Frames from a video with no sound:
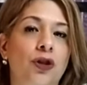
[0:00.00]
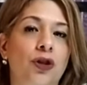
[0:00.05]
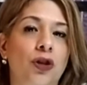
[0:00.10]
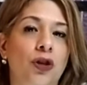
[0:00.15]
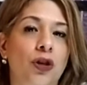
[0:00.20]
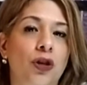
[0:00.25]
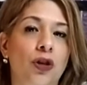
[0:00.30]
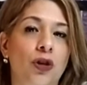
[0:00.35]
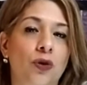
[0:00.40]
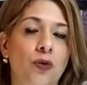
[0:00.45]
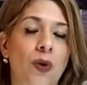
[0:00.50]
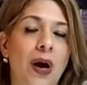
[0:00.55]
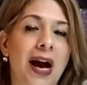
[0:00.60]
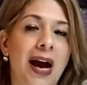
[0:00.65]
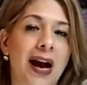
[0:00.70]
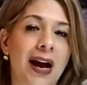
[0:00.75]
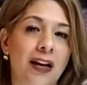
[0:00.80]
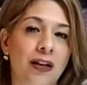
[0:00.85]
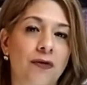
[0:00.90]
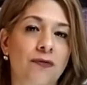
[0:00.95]
to you
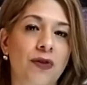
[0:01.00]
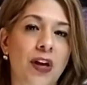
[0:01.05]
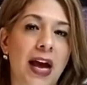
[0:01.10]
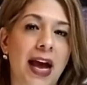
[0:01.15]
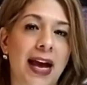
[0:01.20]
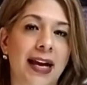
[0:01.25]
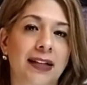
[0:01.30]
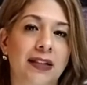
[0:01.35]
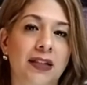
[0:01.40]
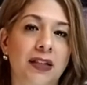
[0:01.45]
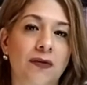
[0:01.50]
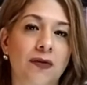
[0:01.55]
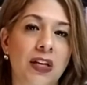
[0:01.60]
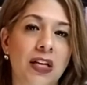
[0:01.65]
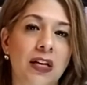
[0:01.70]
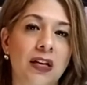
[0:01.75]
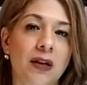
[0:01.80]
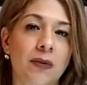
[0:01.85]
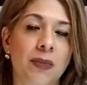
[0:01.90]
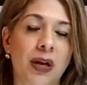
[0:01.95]
out of the hands of
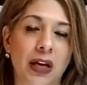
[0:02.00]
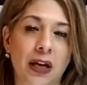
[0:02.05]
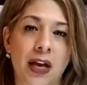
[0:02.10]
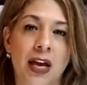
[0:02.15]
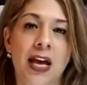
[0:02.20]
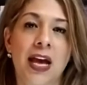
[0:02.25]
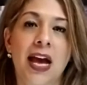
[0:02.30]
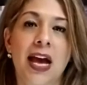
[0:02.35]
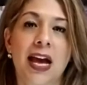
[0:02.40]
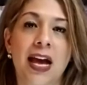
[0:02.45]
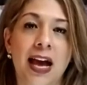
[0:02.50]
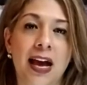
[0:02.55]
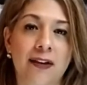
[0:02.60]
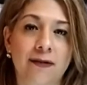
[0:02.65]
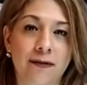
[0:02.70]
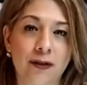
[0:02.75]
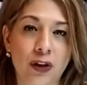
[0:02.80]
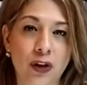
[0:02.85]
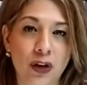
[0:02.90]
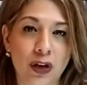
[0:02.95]
the enemy.
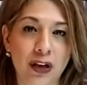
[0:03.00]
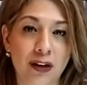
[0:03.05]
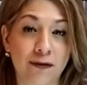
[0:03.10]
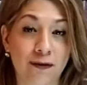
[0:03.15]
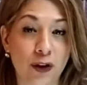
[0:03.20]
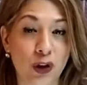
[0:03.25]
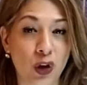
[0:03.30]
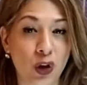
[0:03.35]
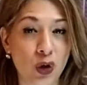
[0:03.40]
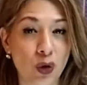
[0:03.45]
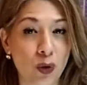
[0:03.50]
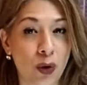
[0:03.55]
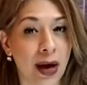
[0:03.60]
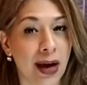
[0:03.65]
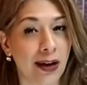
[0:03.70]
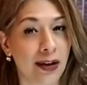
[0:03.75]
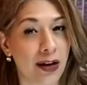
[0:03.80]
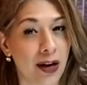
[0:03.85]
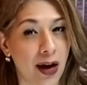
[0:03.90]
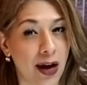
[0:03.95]
If you
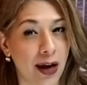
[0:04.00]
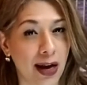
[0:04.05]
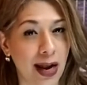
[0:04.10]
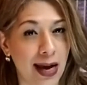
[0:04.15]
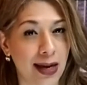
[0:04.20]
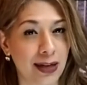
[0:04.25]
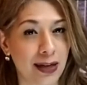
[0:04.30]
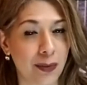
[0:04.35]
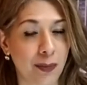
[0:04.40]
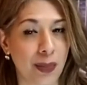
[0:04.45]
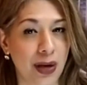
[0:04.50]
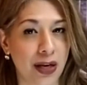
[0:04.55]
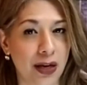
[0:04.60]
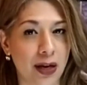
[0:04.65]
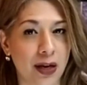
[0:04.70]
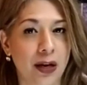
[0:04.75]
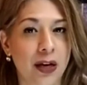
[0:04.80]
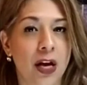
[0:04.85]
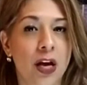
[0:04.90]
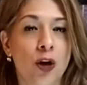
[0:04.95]
had not had
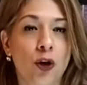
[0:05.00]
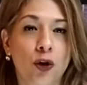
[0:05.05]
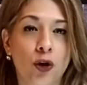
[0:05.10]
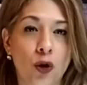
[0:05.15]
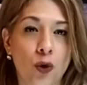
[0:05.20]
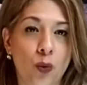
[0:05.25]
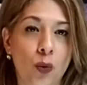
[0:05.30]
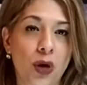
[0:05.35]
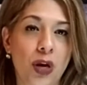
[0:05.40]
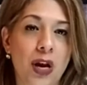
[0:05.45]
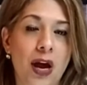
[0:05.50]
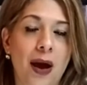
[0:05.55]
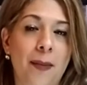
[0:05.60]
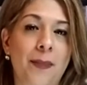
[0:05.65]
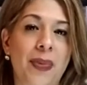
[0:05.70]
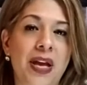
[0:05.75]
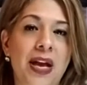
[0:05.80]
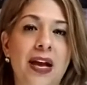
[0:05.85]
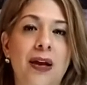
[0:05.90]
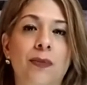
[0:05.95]
dominion, you would not
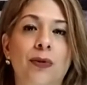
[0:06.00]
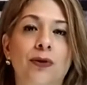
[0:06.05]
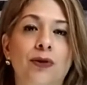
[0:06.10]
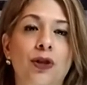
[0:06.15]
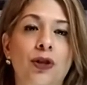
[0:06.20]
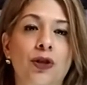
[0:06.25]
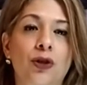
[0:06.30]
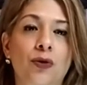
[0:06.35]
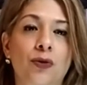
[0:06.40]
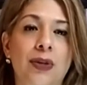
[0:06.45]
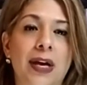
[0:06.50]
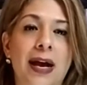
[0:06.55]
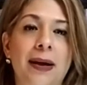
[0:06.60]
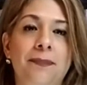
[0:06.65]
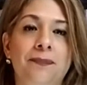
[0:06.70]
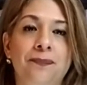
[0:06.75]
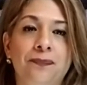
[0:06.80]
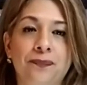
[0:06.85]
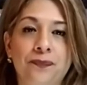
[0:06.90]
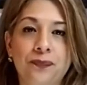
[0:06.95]
be able to do
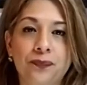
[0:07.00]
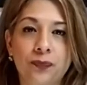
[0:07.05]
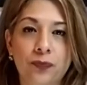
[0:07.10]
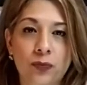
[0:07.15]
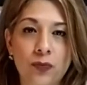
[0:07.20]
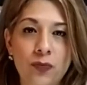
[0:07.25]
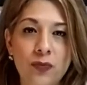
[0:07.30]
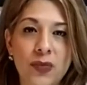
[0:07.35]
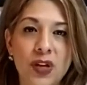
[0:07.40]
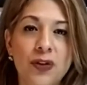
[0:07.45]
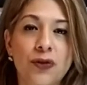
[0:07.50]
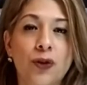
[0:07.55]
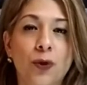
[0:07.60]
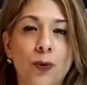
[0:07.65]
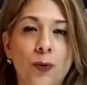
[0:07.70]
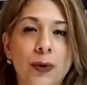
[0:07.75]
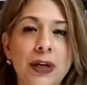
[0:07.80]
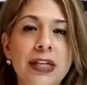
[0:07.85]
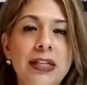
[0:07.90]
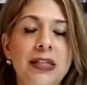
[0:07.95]
that. The
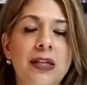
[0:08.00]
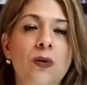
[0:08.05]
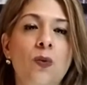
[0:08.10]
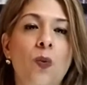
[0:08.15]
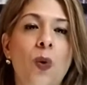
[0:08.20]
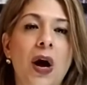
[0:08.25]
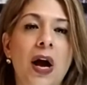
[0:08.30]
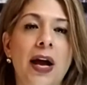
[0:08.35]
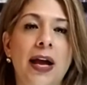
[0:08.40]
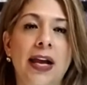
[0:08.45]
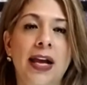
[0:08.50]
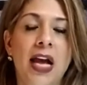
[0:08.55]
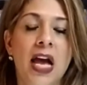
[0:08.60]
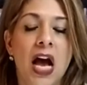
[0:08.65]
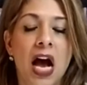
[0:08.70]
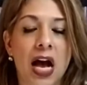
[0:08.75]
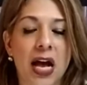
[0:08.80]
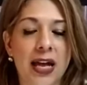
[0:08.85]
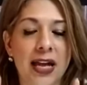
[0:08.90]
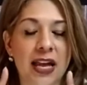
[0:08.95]
reason why,
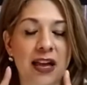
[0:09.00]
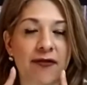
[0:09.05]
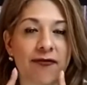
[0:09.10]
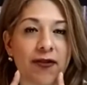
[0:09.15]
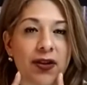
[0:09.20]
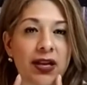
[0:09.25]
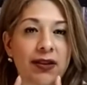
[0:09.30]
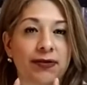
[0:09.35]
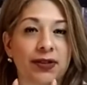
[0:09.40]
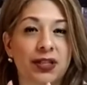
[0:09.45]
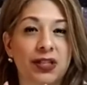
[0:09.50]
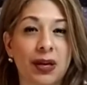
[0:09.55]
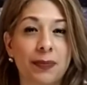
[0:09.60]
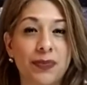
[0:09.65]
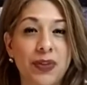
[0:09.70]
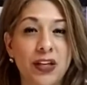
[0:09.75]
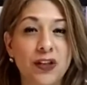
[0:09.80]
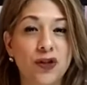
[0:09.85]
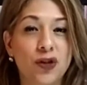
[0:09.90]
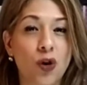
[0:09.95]
if
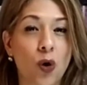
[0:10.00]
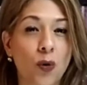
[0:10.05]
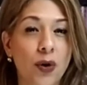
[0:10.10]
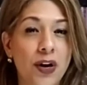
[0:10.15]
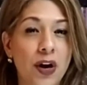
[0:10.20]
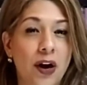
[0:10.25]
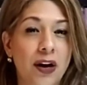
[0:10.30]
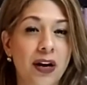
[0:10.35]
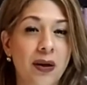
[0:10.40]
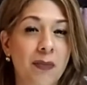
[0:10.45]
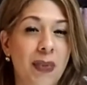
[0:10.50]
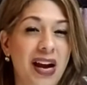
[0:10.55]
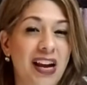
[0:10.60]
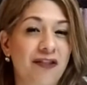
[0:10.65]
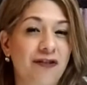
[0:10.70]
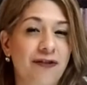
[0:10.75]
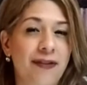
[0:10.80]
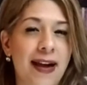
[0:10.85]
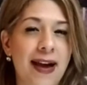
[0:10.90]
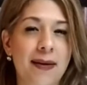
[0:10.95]
something's going on in my
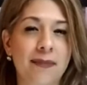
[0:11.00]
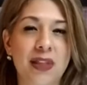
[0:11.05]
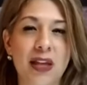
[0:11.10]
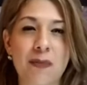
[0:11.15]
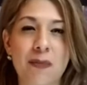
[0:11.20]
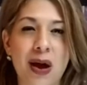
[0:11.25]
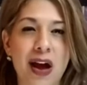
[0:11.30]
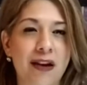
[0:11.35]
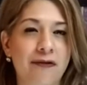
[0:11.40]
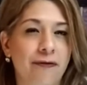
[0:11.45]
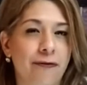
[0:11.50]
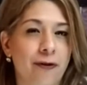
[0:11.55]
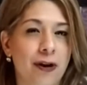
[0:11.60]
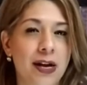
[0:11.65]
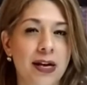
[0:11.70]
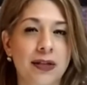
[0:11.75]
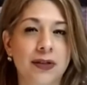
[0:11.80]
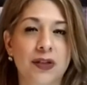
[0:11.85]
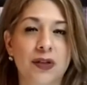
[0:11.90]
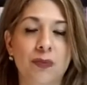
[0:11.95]
family, my
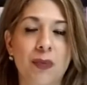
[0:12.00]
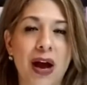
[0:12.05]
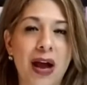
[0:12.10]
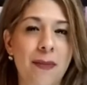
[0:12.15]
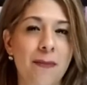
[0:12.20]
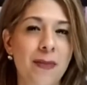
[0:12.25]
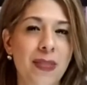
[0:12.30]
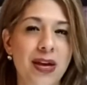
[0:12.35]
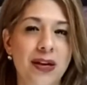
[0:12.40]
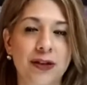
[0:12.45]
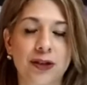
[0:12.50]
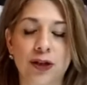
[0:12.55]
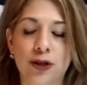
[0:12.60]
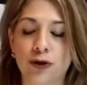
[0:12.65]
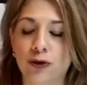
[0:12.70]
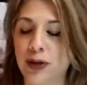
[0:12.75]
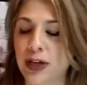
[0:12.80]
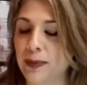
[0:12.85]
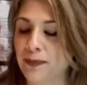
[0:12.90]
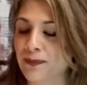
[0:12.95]
friends, my
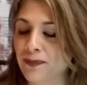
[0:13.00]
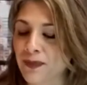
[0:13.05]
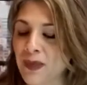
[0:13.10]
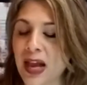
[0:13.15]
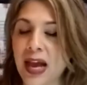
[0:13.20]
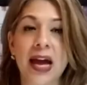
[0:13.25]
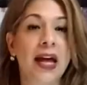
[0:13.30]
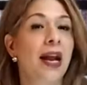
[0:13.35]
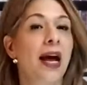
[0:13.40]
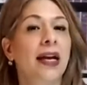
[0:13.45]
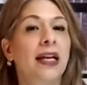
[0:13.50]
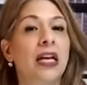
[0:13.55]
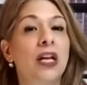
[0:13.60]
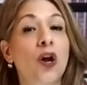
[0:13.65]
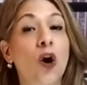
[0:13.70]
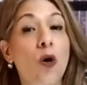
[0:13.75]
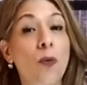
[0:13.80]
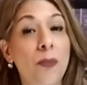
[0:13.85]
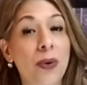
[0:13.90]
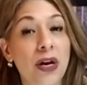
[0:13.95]
ministry, and I can
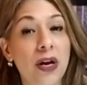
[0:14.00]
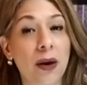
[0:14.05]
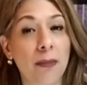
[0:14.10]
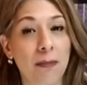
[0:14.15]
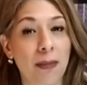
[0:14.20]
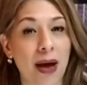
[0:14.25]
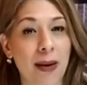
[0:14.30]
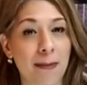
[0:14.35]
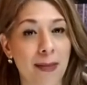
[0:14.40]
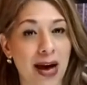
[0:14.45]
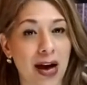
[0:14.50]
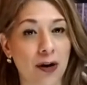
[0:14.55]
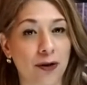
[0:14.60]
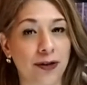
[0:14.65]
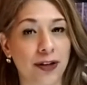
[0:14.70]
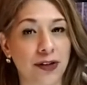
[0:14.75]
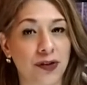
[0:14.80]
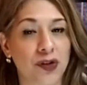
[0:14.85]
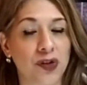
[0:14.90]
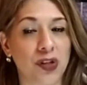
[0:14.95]
open up my mouth
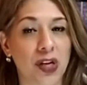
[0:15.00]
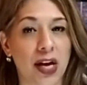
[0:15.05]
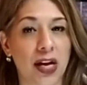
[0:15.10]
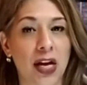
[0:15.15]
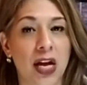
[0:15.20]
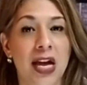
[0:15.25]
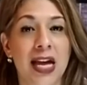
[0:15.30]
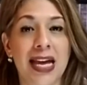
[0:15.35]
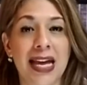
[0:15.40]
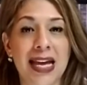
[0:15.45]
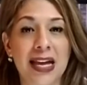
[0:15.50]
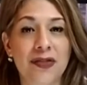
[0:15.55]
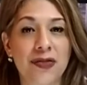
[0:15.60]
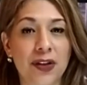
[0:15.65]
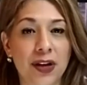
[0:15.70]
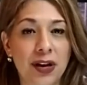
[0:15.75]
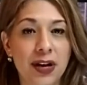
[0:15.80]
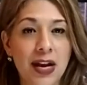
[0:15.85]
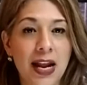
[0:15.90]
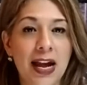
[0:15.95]
and say, in
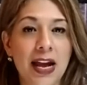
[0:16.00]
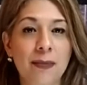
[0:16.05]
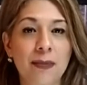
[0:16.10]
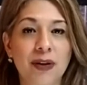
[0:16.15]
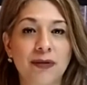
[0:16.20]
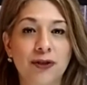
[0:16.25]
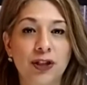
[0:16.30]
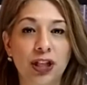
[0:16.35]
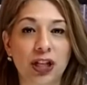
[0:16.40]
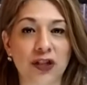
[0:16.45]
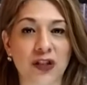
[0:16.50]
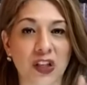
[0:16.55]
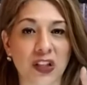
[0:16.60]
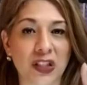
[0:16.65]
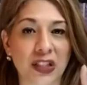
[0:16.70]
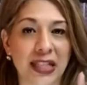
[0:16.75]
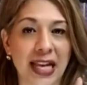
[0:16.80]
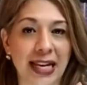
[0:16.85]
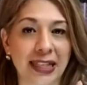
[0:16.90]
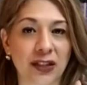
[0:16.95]
the name of Jesus,
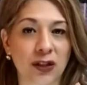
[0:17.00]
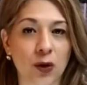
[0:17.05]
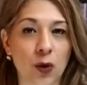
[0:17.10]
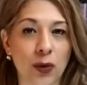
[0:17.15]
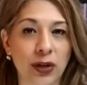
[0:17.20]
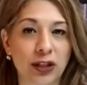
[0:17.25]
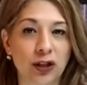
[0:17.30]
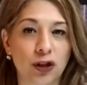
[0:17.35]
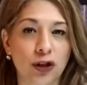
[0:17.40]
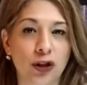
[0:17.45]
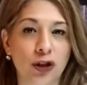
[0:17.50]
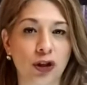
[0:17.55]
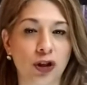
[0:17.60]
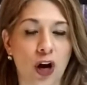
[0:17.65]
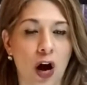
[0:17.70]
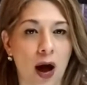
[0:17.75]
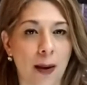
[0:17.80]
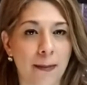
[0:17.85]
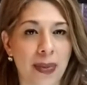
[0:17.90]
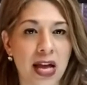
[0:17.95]
that's going to
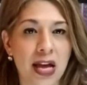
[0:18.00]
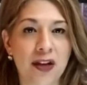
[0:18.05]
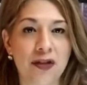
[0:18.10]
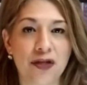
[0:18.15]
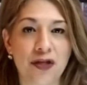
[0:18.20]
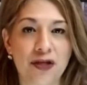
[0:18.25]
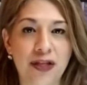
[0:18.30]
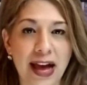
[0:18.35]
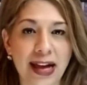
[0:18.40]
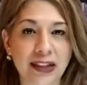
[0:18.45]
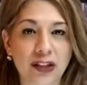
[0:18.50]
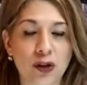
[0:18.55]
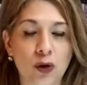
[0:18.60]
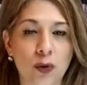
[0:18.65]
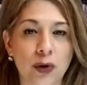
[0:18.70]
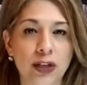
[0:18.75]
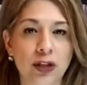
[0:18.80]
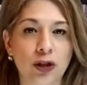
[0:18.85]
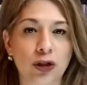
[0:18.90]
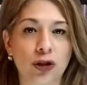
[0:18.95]
stop. That's
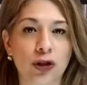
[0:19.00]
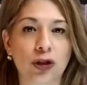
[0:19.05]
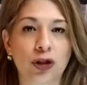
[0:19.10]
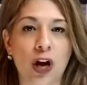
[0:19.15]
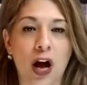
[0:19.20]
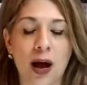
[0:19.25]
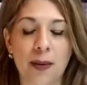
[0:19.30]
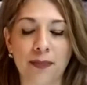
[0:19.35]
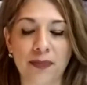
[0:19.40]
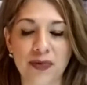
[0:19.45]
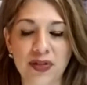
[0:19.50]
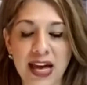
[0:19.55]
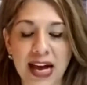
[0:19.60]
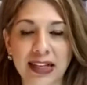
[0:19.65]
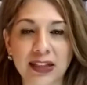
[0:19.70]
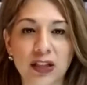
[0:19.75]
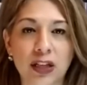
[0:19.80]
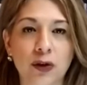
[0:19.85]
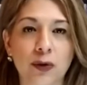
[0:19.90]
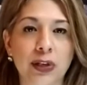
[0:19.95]
going to stop.
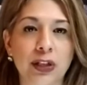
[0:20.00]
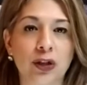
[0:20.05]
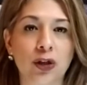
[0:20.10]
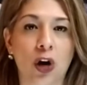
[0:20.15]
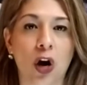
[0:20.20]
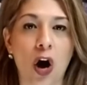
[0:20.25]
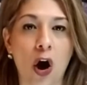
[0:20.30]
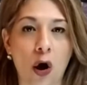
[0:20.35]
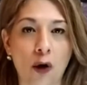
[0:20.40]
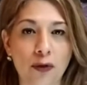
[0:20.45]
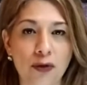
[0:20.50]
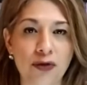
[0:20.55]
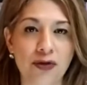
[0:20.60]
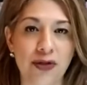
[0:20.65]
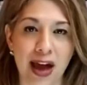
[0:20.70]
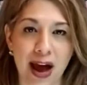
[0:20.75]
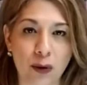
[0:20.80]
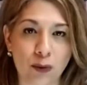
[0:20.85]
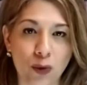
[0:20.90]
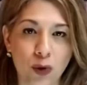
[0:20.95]
That's going to halt.
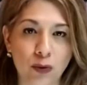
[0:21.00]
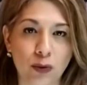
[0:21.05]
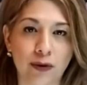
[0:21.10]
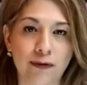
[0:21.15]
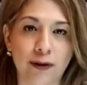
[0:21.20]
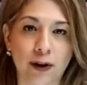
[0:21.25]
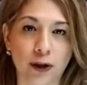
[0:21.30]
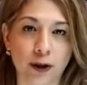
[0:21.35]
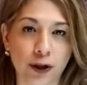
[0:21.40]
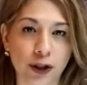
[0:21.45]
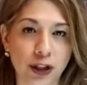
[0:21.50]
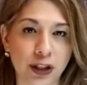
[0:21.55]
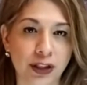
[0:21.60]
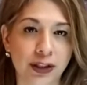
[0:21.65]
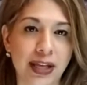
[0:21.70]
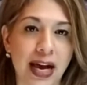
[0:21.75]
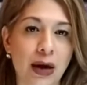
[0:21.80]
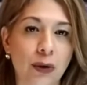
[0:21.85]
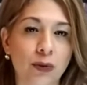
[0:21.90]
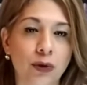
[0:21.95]
That will reverse.
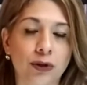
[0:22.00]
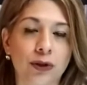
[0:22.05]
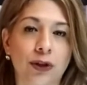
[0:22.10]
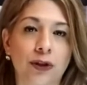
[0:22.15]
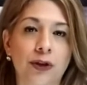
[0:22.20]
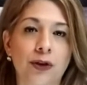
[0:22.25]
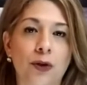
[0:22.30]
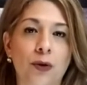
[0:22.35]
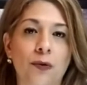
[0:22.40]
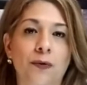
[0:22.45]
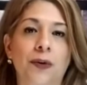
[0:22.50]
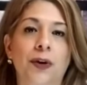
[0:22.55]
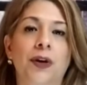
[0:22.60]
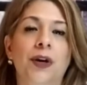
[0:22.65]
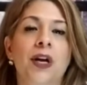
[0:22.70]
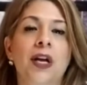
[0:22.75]
That will turn over.